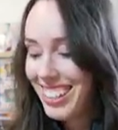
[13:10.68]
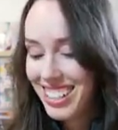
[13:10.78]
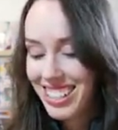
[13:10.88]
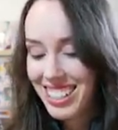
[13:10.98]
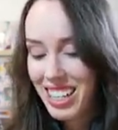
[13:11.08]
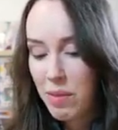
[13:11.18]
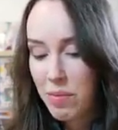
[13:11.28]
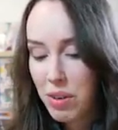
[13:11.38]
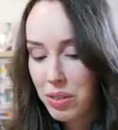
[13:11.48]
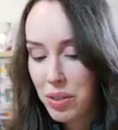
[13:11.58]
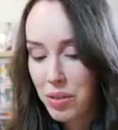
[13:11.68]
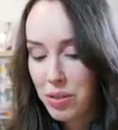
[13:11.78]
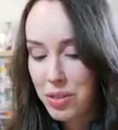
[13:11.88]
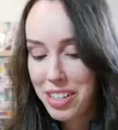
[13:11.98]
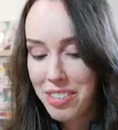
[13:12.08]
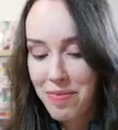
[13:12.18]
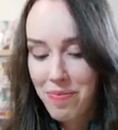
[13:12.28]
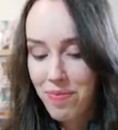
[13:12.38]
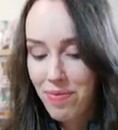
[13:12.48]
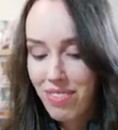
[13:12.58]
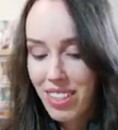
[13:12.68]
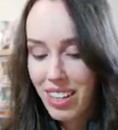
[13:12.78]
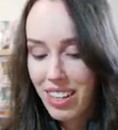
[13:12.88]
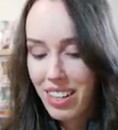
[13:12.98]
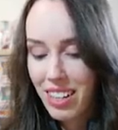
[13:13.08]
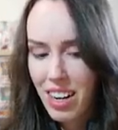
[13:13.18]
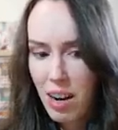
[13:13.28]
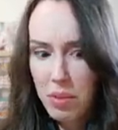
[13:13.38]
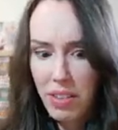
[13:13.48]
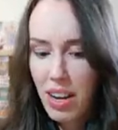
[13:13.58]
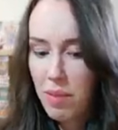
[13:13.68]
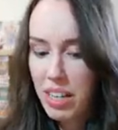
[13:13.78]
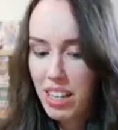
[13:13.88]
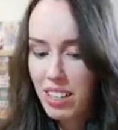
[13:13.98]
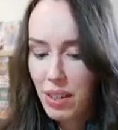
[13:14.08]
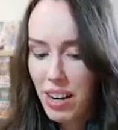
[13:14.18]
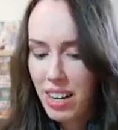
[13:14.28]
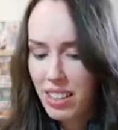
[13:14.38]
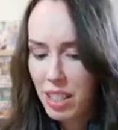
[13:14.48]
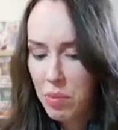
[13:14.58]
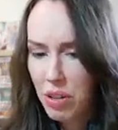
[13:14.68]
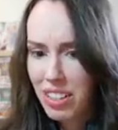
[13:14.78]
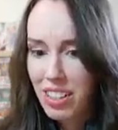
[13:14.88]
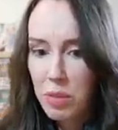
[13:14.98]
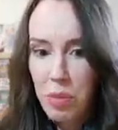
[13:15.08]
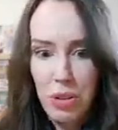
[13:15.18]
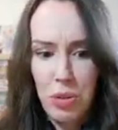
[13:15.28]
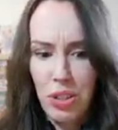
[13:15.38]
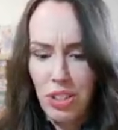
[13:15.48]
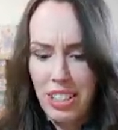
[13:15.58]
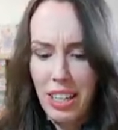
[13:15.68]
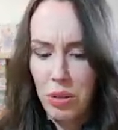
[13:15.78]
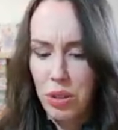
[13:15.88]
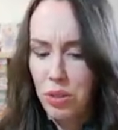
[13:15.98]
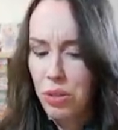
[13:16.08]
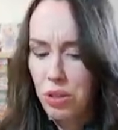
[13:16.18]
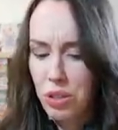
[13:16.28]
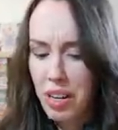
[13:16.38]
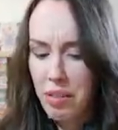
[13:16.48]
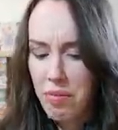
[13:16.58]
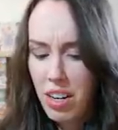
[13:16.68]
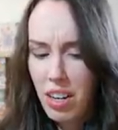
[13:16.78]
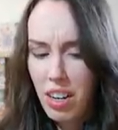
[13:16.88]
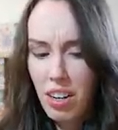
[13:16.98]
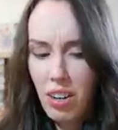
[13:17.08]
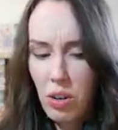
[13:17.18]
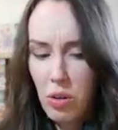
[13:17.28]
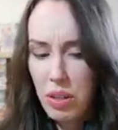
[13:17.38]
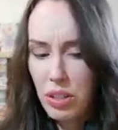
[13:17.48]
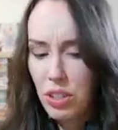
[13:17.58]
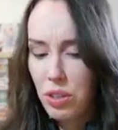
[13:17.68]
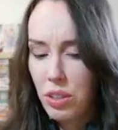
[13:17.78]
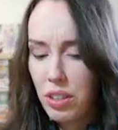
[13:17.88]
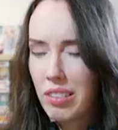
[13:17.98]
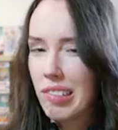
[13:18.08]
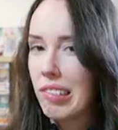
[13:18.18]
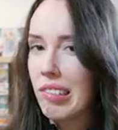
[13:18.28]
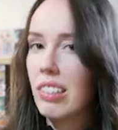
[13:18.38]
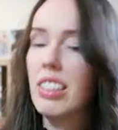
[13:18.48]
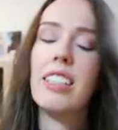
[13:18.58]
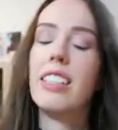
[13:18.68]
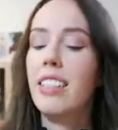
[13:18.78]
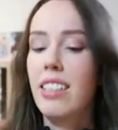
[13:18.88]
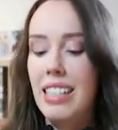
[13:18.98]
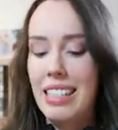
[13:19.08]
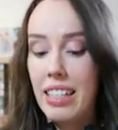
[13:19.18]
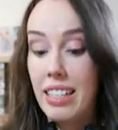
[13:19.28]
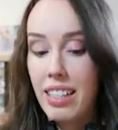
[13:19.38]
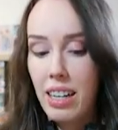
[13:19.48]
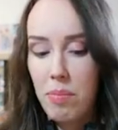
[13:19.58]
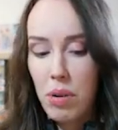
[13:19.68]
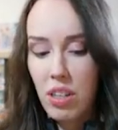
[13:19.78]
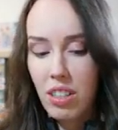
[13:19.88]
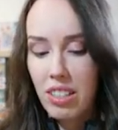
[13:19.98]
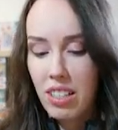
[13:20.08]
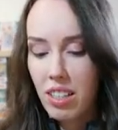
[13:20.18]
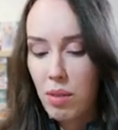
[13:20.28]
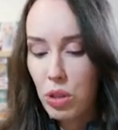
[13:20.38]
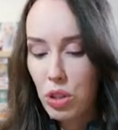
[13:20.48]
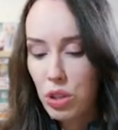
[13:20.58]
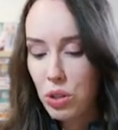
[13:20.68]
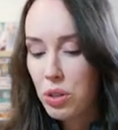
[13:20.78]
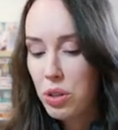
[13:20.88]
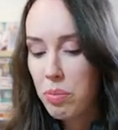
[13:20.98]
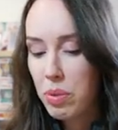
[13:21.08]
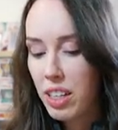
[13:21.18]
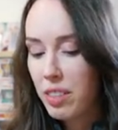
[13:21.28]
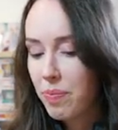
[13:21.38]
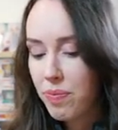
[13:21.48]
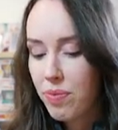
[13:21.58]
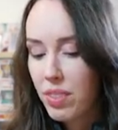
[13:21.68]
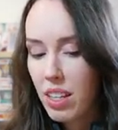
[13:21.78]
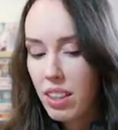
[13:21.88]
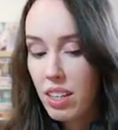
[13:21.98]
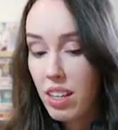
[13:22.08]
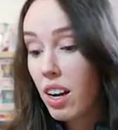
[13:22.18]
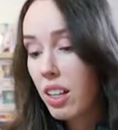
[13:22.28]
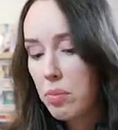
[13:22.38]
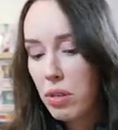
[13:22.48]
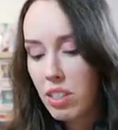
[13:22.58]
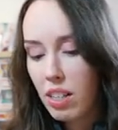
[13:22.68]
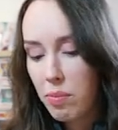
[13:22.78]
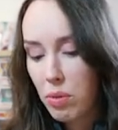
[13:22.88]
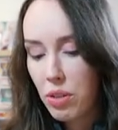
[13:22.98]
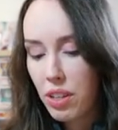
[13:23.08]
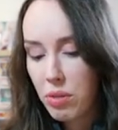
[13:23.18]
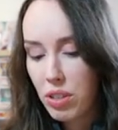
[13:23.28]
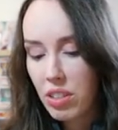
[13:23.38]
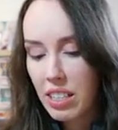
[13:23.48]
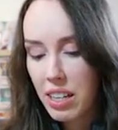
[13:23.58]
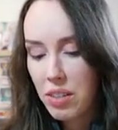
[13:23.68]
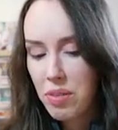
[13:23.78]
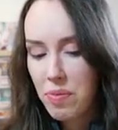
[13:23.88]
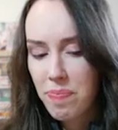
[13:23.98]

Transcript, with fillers: let's just keep rolling through it. Can't believe how many hits I've had in this box. And this box was on sale too, so I almost thought, oh, is it a dead box? I'm not sure, but the other box that I bought that was on sale